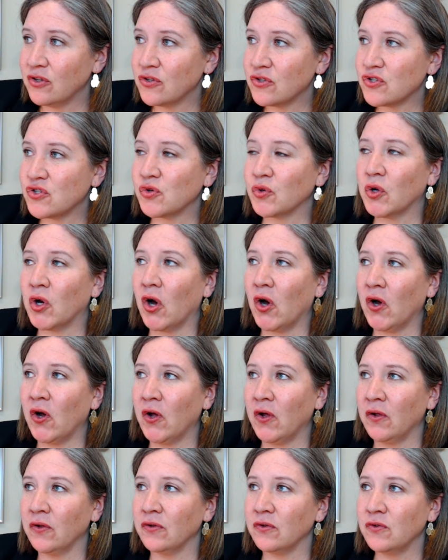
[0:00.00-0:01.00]
to
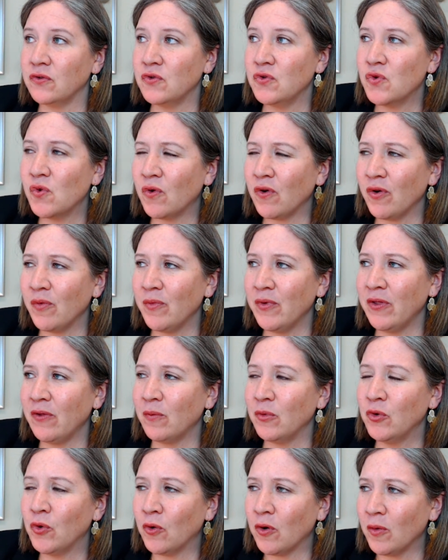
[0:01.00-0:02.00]
call
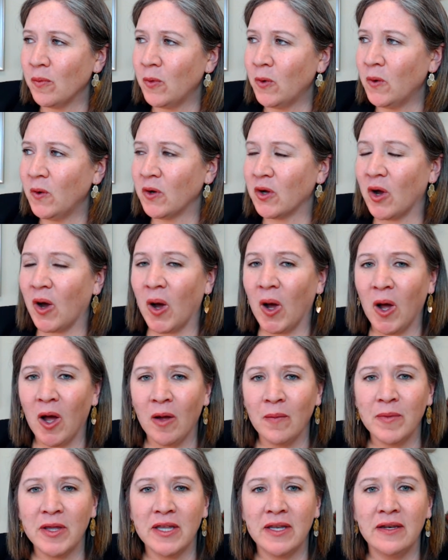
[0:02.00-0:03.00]
normal,
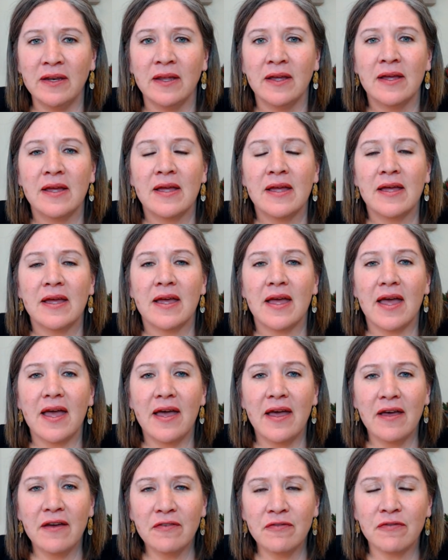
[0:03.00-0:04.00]
common,
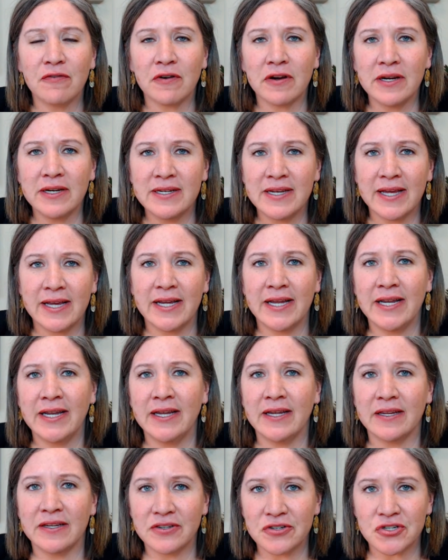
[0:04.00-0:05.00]

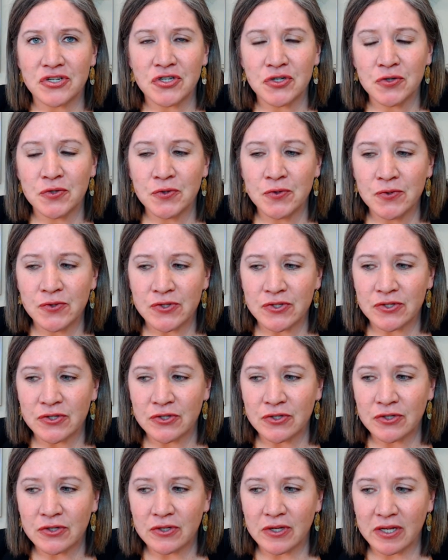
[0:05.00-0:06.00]
everyday issues
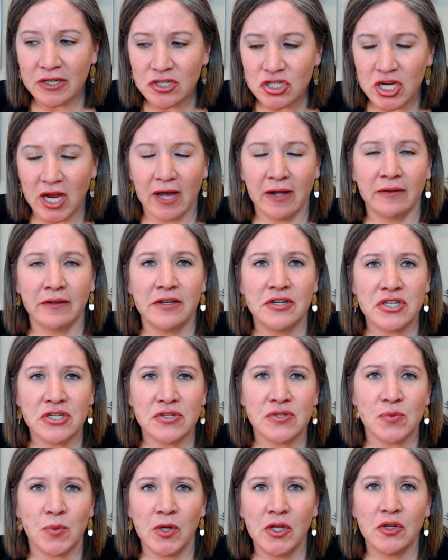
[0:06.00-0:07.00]
and
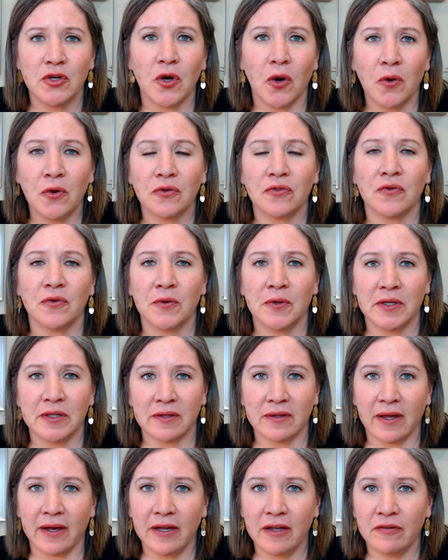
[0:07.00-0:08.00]
challenges we go through
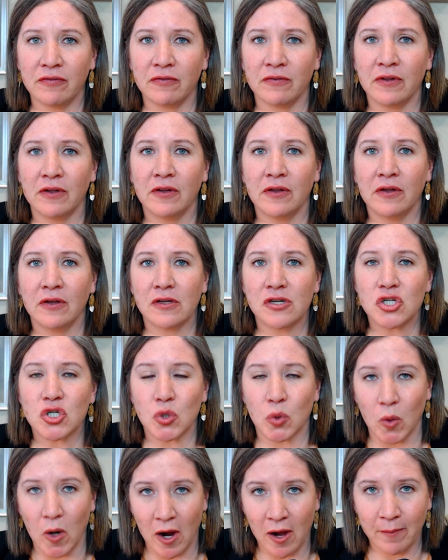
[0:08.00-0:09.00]
in life
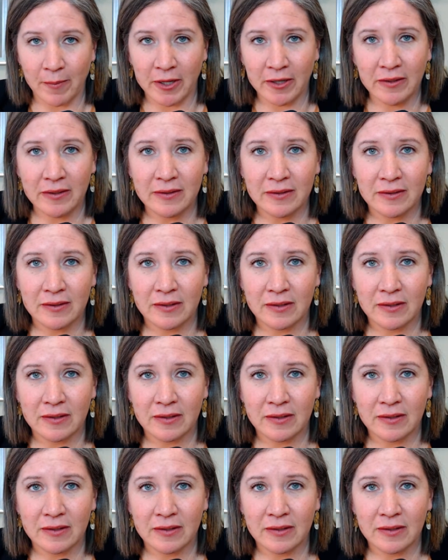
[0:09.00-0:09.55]
trauma,